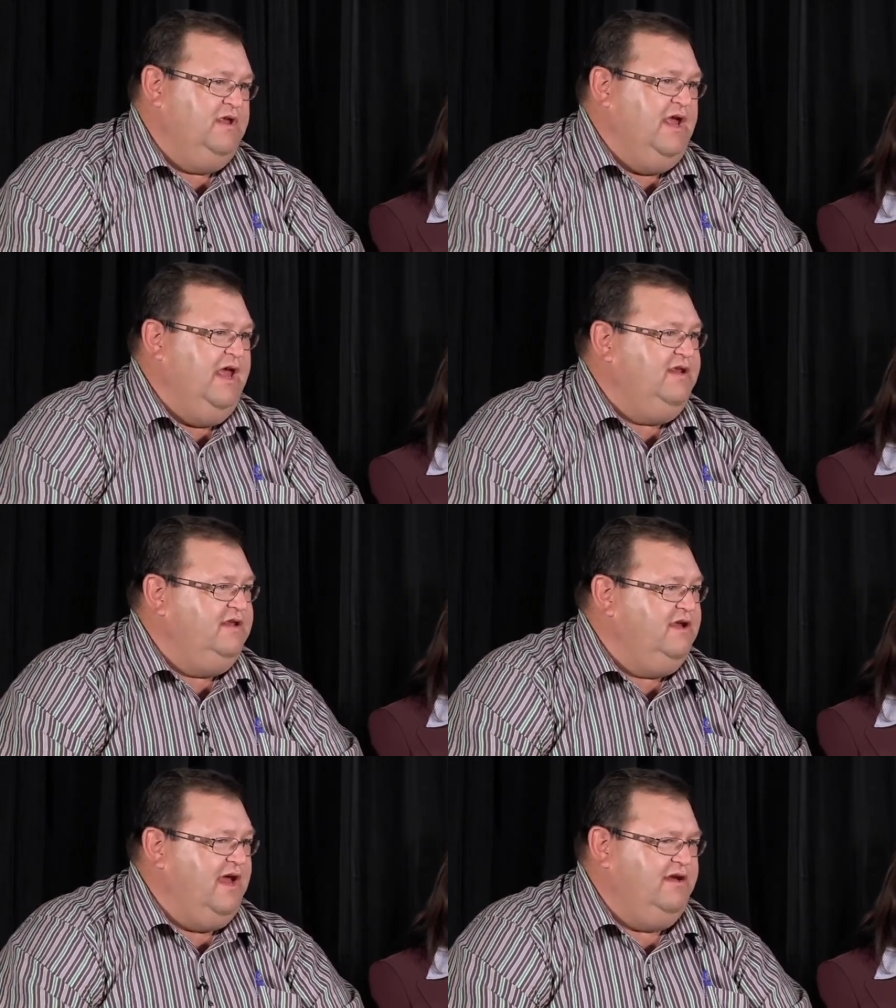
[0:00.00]

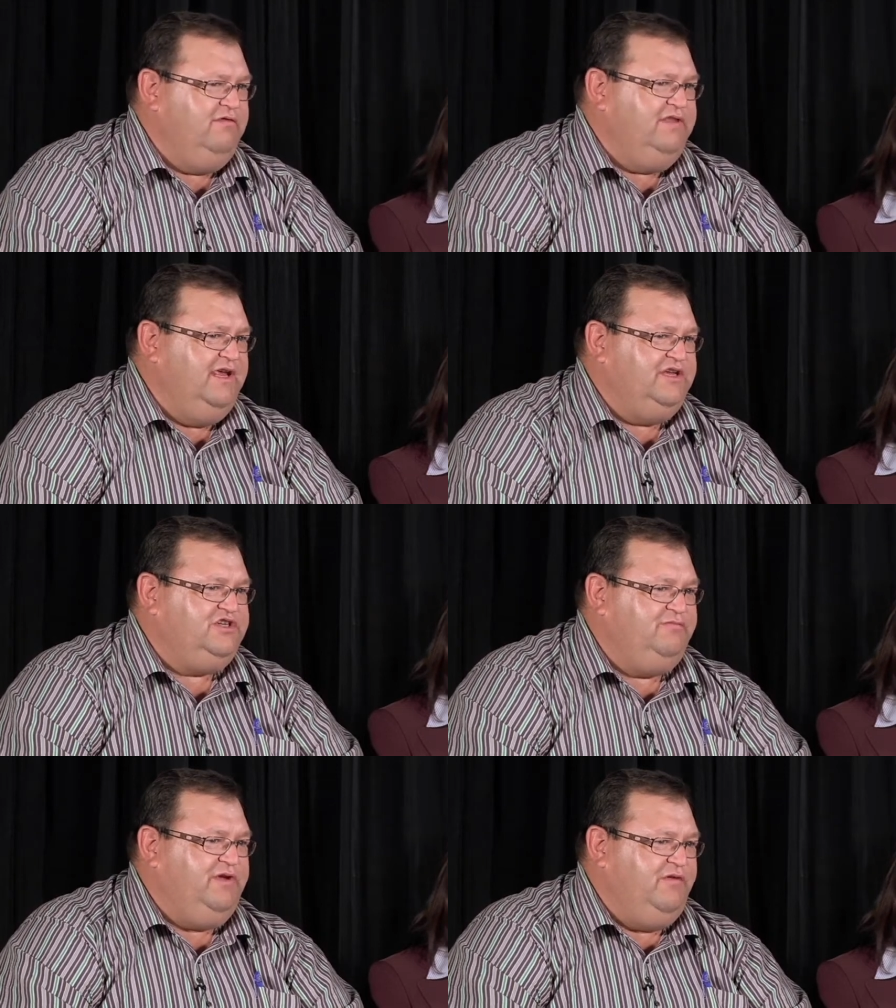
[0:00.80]
And I don't think it
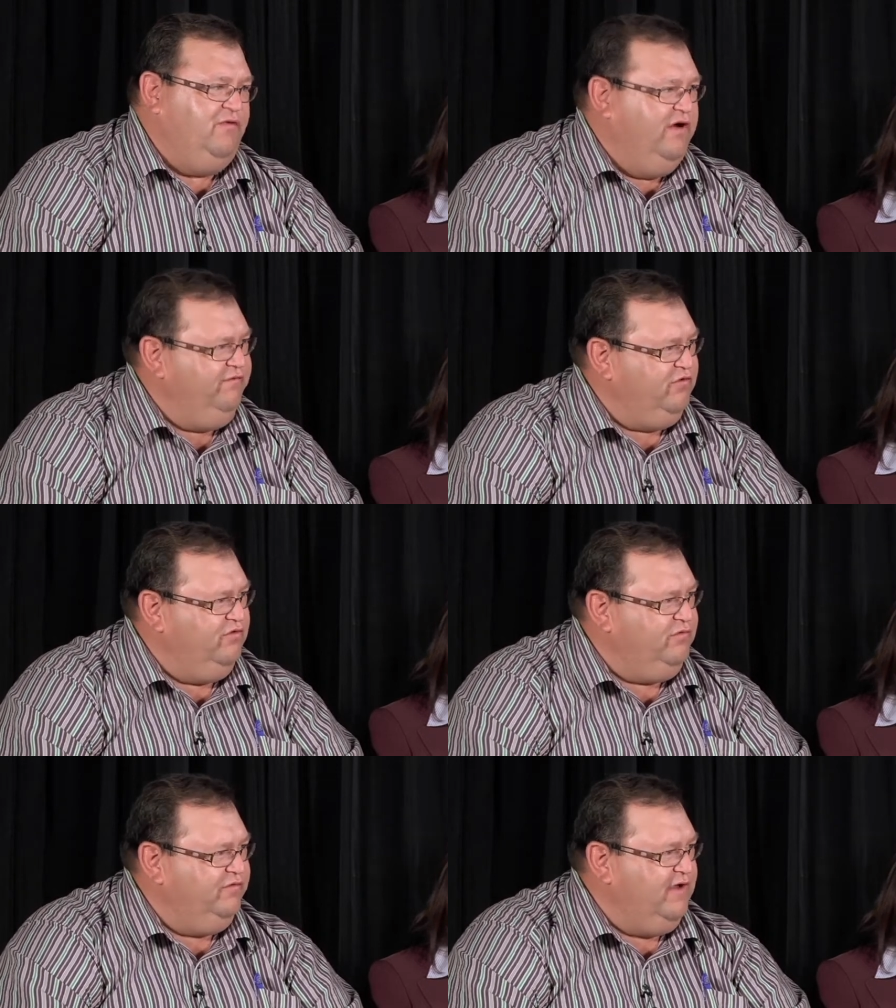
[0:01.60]
should be one
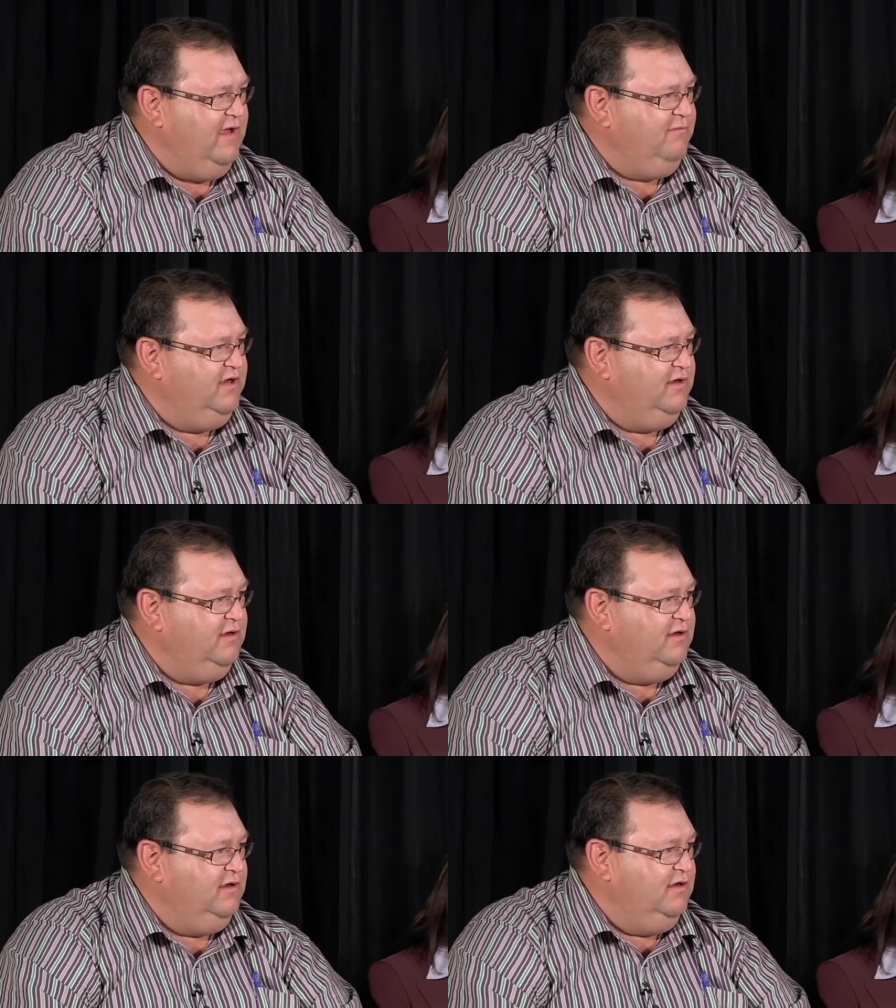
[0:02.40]
vote per family
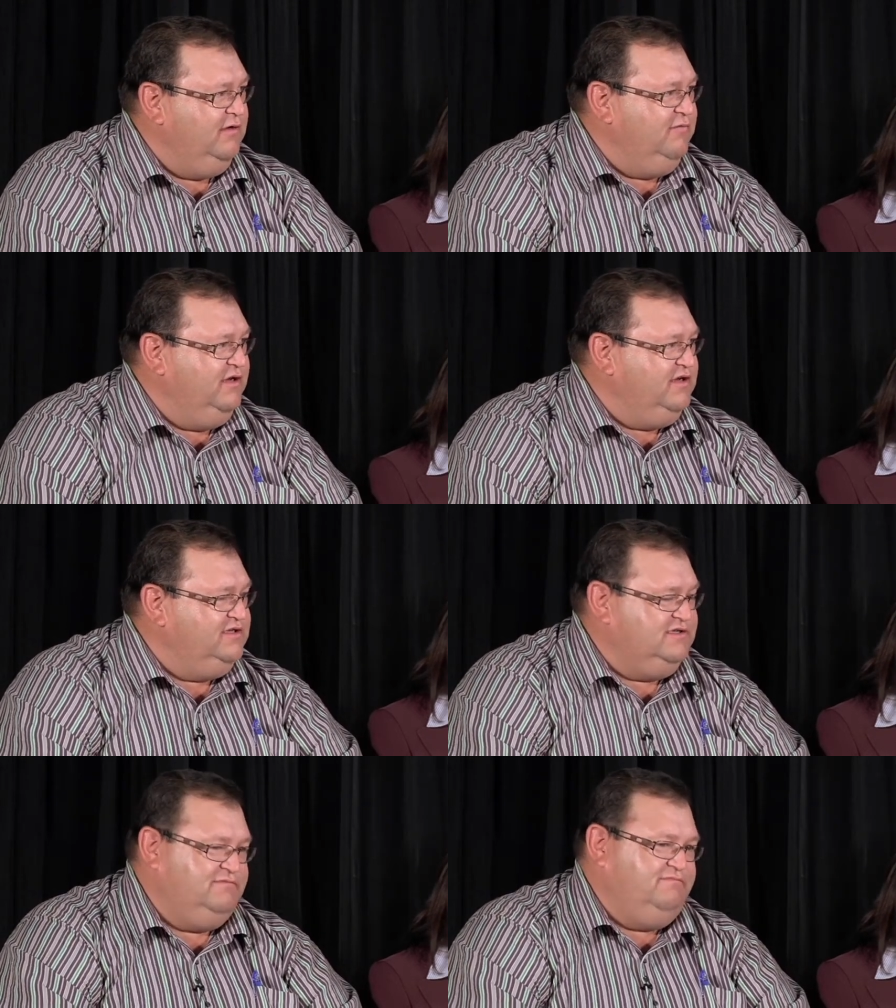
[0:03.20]

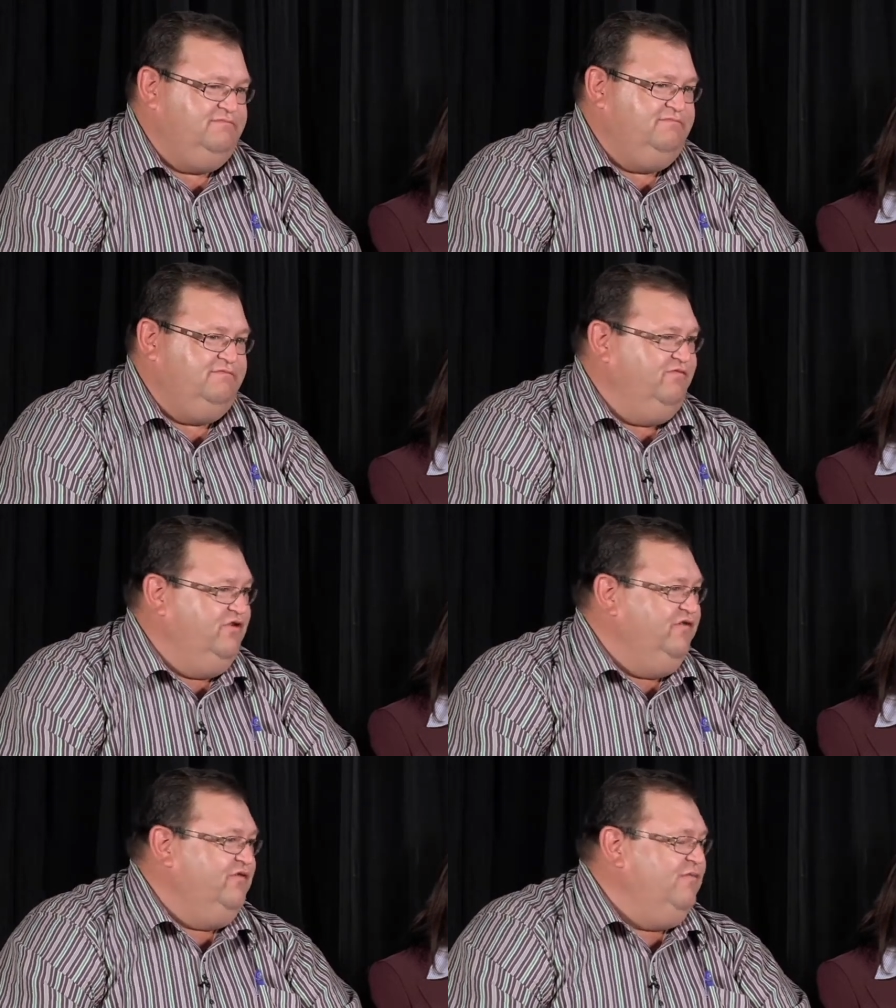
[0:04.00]
because
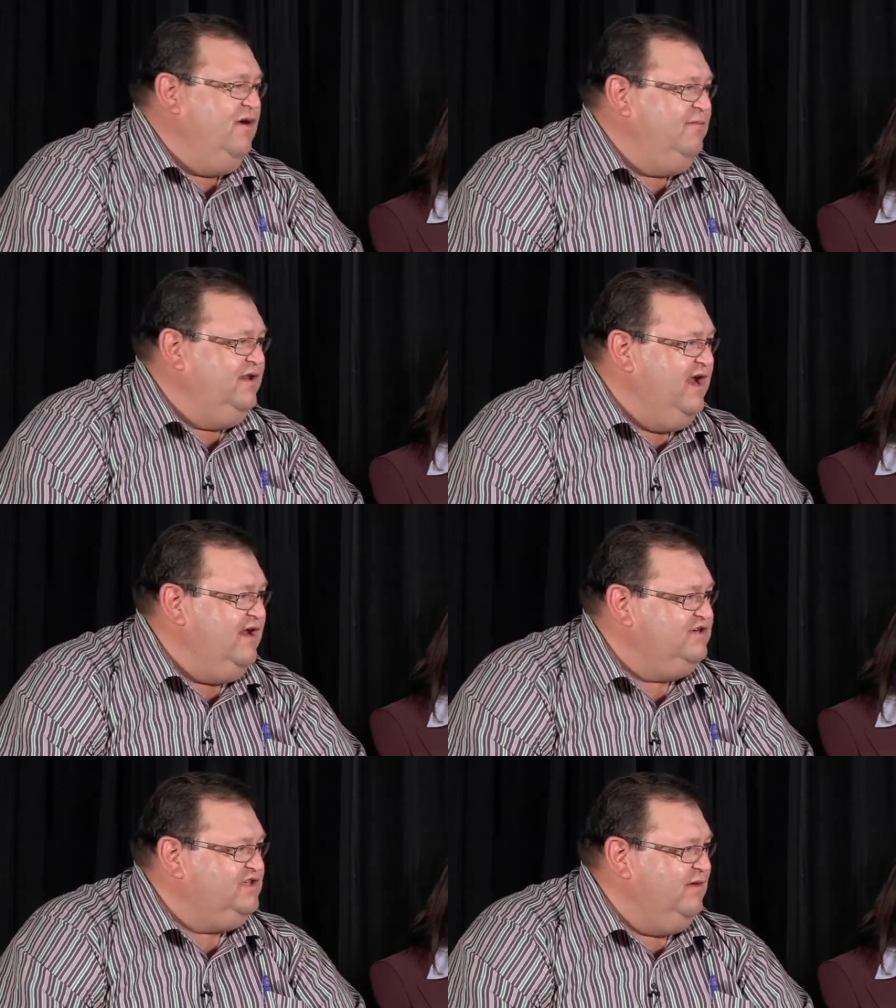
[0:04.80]
what if the mom and
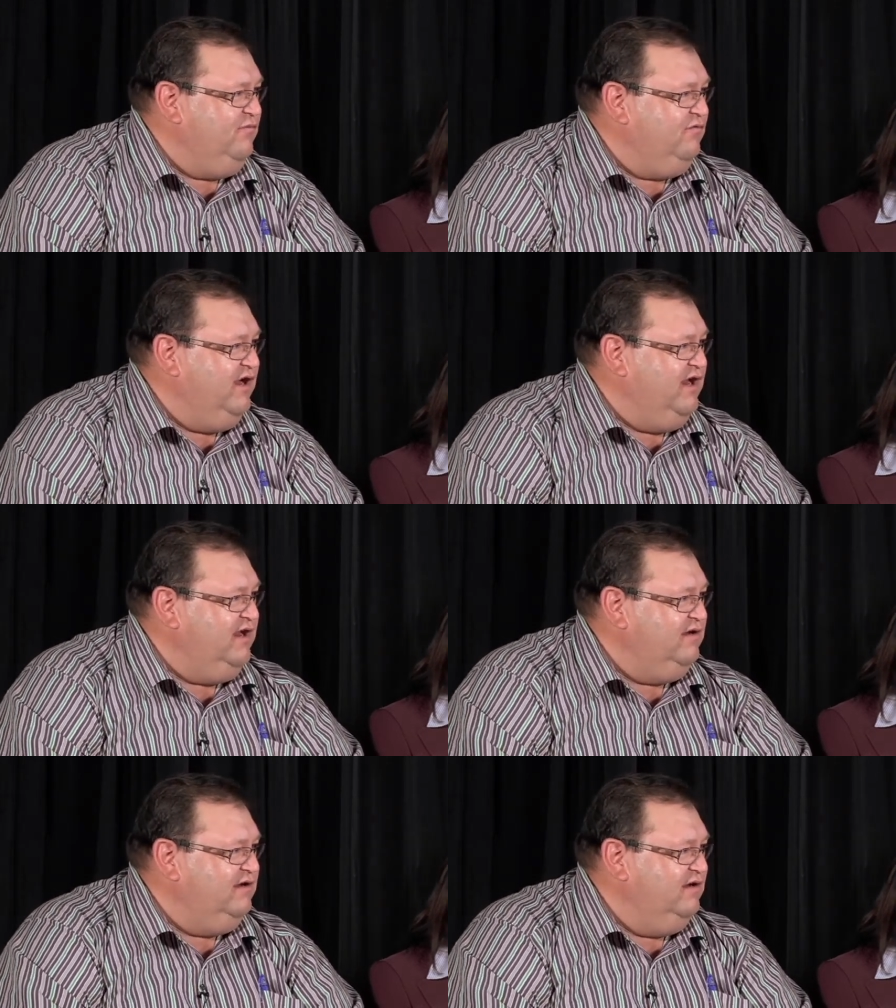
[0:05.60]
dad are separated?